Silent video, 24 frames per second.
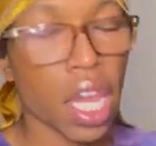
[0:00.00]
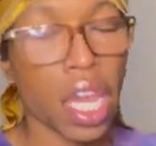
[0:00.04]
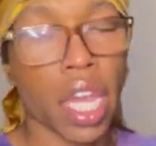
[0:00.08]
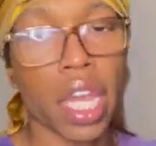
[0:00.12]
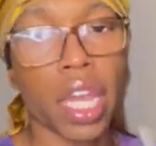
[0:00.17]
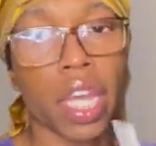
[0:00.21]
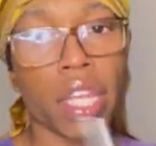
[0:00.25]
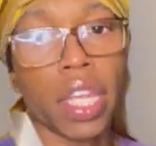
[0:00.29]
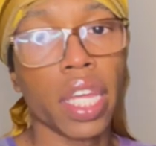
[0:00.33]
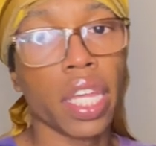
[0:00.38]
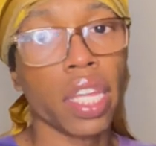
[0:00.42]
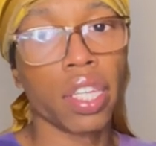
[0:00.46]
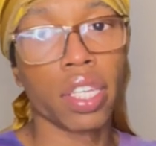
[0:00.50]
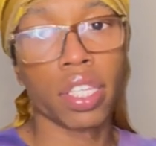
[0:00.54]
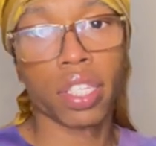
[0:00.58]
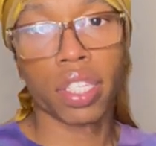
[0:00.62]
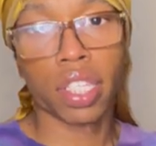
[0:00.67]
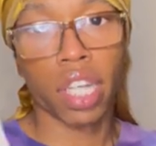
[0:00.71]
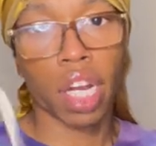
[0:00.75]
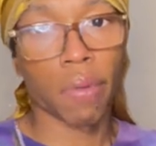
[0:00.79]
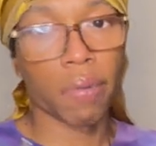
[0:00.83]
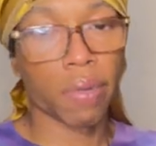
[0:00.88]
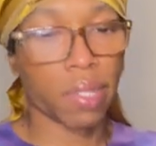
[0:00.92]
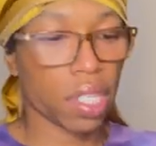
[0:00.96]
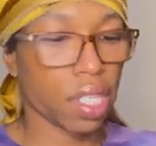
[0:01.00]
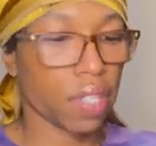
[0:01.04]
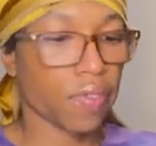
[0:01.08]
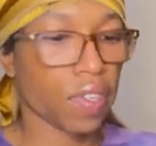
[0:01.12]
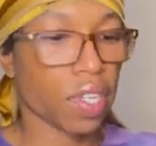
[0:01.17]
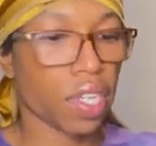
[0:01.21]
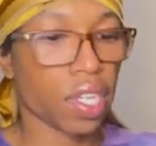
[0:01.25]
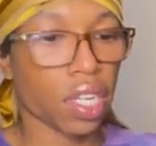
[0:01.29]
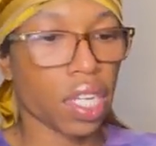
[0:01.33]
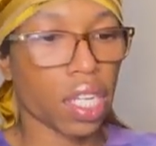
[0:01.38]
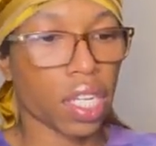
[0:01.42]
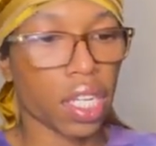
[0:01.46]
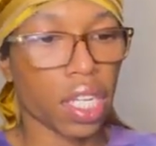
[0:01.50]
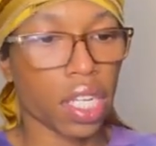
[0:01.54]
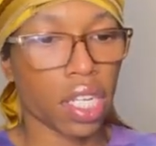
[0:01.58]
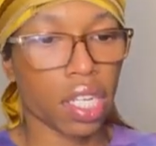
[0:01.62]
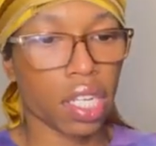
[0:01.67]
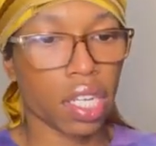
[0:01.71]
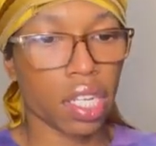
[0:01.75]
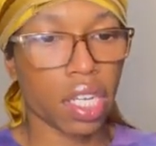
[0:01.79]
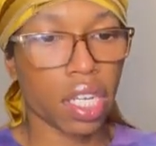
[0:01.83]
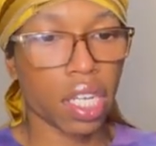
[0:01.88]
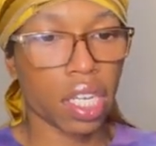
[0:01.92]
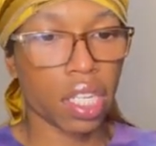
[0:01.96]
And they look sharp as fuck. Like they can
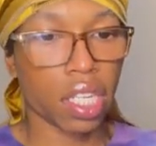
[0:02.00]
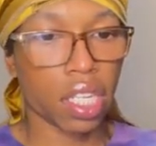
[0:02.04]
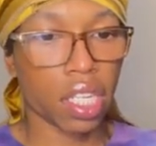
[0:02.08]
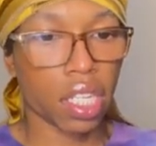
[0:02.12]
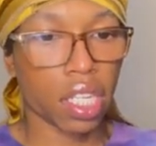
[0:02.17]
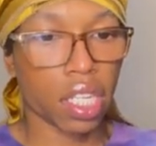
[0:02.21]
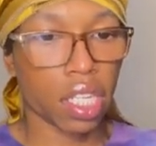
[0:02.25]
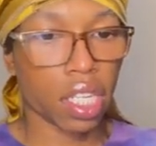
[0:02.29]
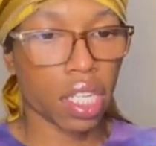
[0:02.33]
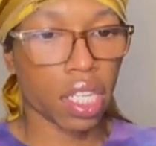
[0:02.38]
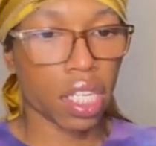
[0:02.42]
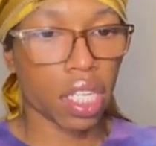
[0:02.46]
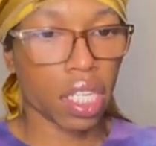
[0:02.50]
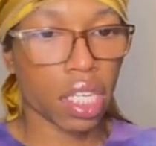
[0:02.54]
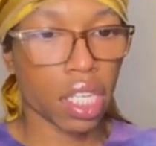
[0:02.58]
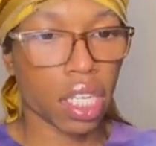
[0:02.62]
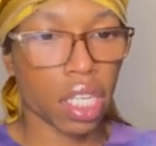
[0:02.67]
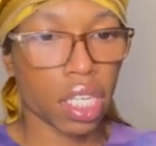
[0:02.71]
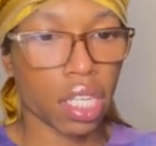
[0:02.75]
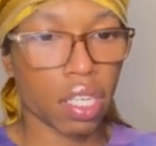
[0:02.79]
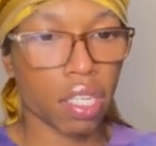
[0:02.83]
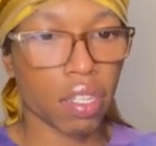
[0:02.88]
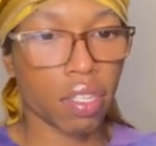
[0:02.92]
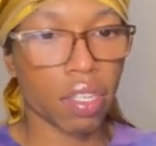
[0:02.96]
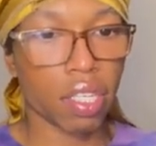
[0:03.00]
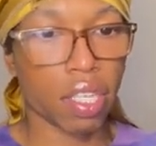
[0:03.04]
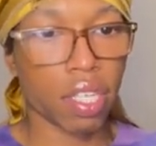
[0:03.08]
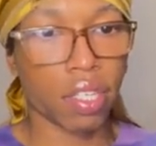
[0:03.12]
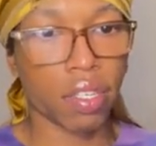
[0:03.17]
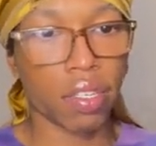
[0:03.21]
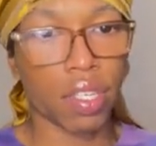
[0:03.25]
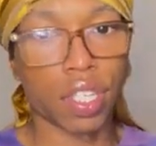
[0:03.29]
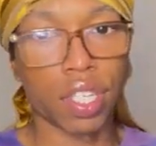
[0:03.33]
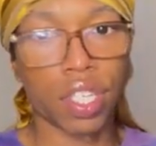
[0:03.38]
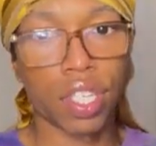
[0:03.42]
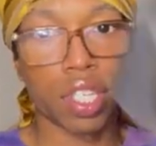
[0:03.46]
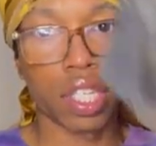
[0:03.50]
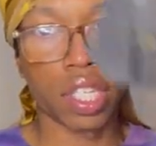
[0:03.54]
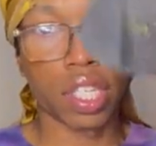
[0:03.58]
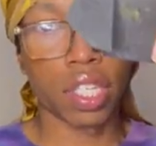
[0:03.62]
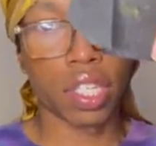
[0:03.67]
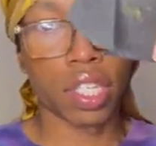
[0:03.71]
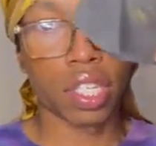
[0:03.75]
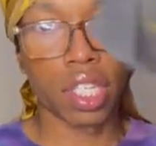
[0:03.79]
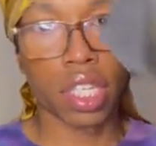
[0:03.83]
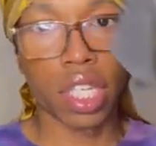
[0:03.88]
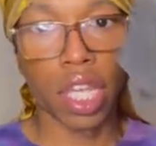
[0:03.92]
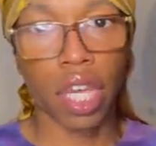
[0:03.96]
cut. Yeah, yeah. And she,
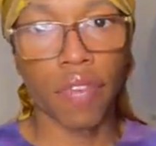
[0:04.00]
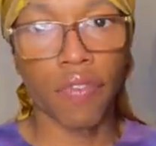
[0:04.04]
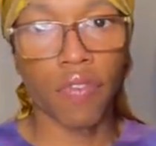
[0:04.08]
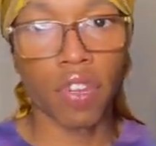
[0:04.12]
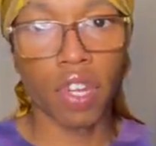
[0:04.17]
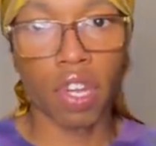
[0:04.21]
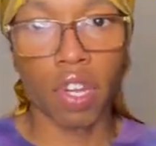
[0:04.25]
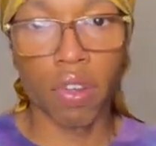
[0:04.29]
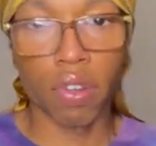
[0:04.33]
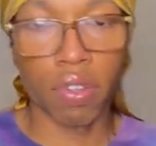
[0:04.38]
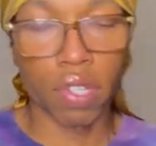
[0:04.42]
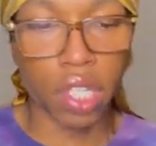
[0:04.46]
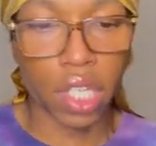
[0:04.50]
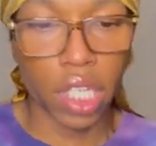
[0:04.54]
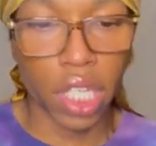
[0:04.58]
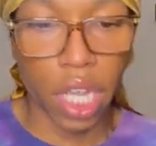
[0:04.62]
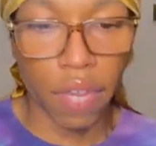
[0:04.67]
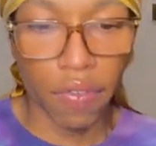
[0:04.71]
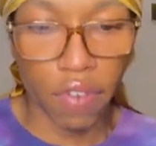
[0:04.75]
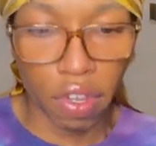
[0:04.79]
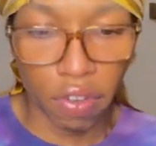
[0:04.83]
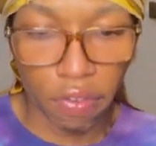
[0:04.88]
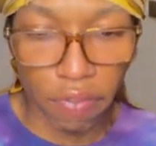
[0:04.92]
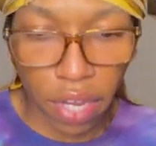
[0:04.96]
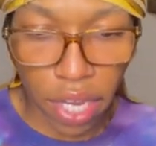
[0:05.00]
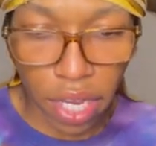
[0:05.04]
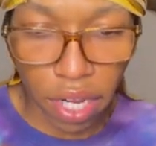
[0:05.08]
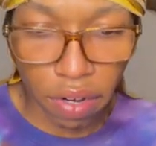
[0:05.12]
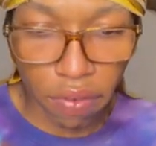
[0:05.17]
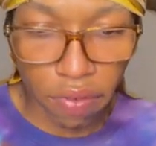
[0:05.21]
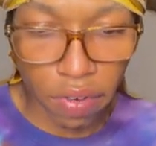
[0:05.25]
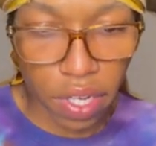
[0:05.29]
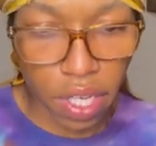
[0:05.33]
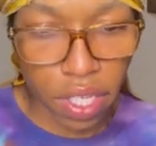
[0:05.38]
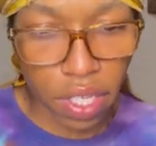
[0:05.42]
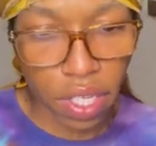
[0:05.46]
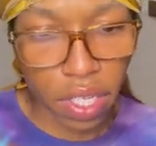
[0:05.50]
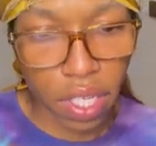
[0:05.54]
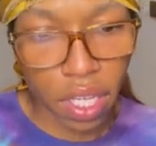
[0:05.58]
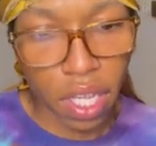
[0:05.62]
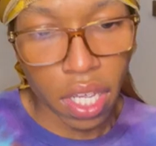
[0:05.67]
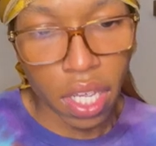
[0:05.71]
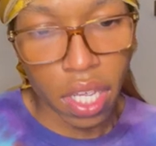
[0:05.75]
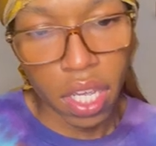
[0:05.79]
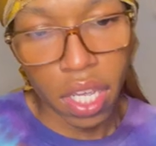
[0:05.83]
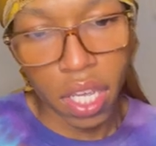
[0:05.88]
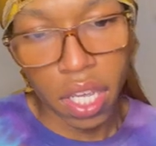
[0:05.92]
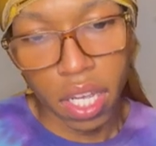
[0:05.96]
she gave no, she gave no fire fuss.
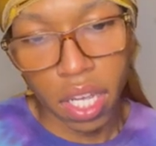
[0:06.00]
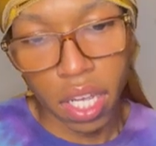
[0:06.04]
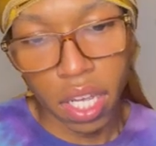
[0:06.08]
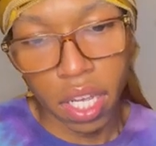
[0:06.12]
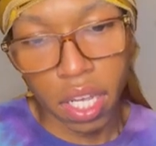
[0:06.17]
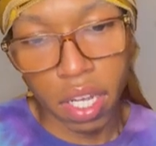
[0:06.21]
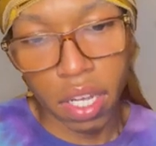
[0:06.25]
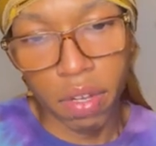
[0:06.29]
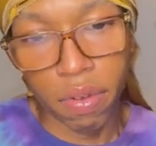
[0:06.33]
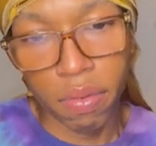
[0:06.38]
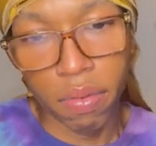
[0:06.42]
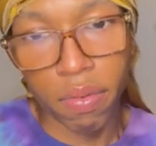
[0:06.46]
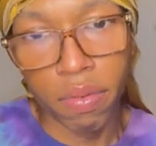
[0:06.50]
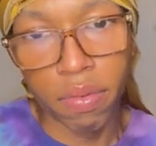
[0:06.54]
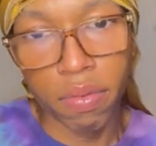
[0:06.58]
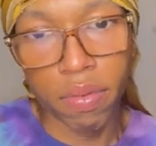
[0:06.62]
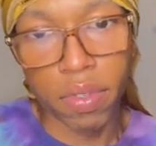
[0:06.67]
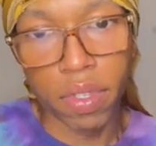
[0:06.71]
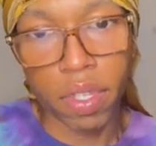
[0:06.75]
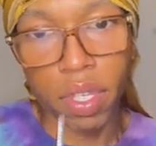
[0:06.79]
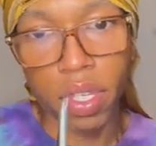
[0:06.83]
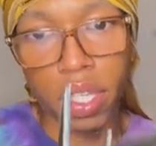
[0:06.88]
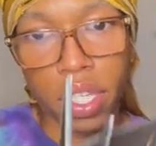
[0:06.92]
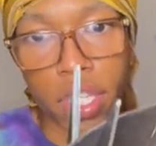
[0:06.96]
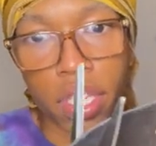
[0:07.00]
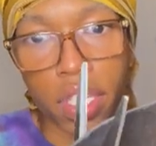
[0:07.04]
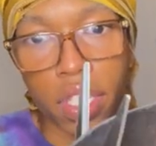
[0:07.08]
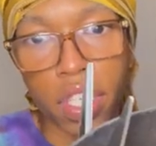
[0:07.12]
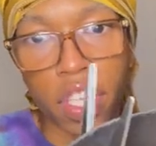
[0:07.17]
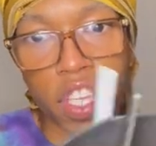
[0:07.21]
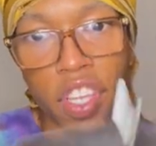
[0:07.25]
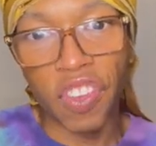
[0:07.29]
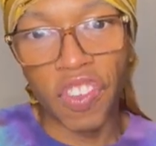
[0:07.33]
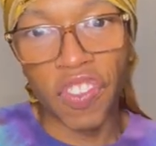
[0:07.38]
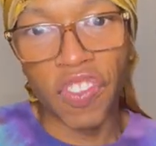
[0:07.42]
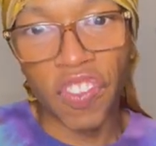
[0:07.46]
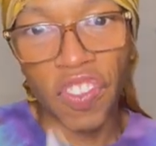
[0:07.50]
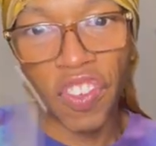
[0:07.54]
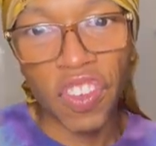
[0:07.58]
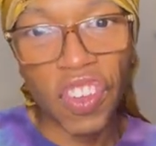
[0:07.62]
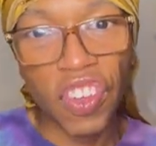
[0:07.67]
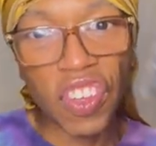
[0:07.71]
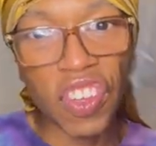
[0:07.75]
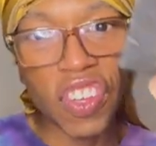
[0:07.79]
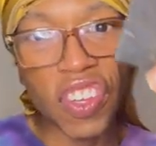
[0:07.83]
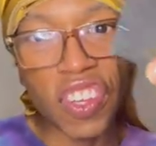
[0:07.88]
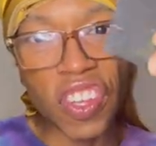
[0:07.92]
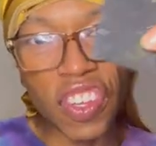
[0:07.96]
Um, so just,
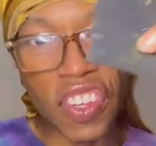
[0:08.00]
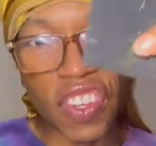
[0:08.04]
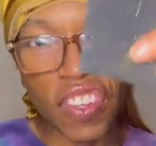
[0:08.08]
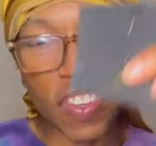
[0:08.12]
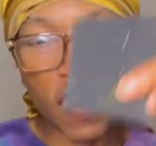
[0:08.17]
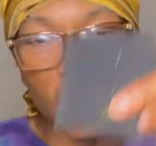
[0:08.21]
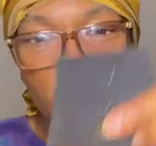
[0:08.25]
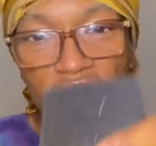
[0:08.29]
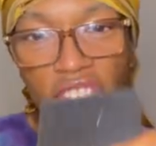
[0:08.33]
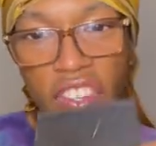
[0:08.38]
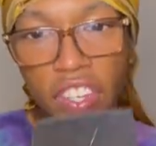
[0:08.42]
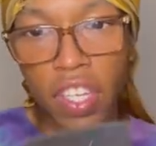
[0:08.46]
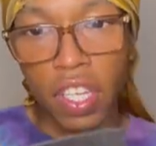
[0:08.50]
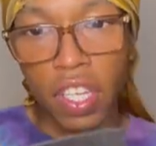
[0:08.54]
ooh.